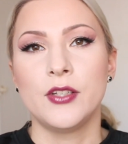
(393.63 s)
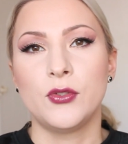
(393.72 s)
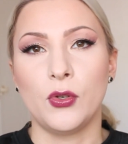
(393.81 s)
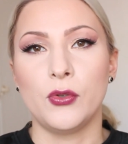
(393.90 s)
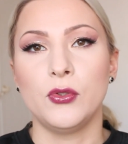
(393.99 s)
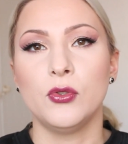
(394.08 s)

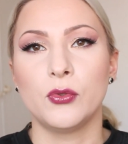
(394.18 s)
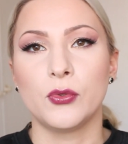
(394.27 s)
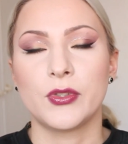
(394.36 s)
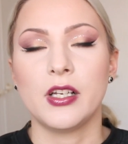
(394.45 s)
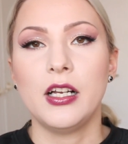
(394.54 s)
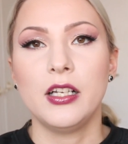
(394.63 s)
to
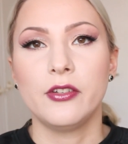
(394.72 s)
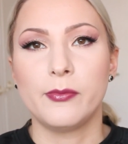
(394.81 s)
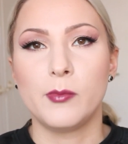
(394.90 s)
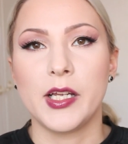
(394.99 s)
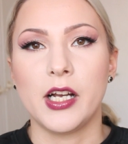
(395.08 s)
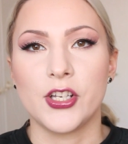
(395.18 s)
use all of
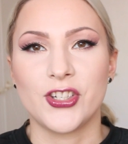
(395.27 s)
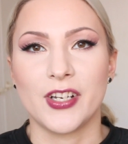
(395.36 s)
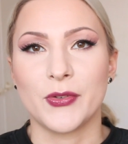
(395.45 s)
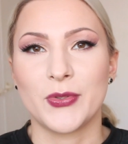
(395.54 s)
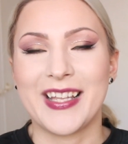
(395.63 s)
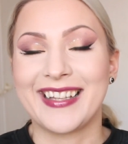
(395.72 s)
my
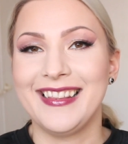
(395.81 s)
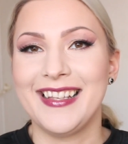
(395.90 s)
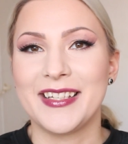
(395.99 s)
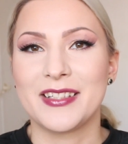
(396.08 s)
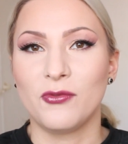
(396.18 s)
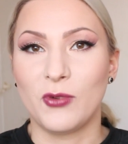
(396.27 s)
eyeshadows at
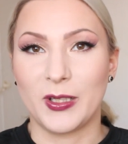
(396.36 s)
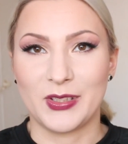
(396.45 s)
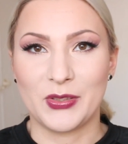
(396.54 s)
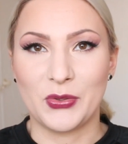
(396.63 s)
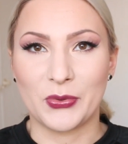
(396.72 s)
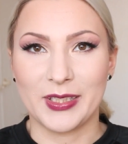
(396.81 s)
least
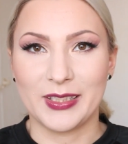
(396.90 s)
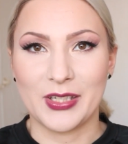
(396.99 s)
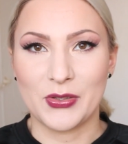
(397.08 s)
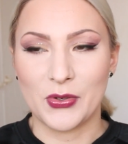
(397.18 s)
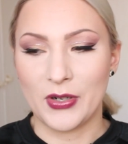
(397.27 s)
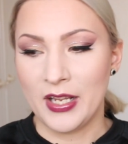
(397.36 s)
once during the
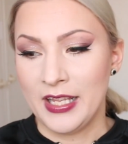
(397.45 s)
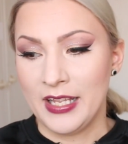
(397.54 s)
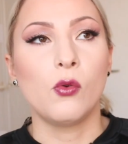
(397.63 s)
year.